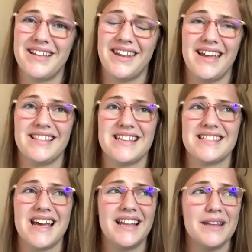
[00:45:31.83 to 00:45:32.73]
Like The
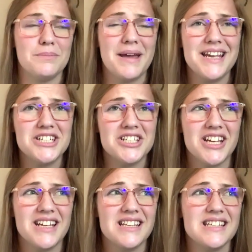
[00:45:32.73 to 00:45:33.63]
Silent
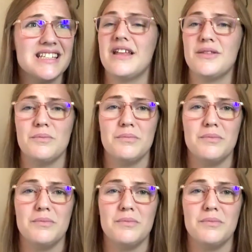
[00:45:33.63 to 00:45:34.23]
Patient and The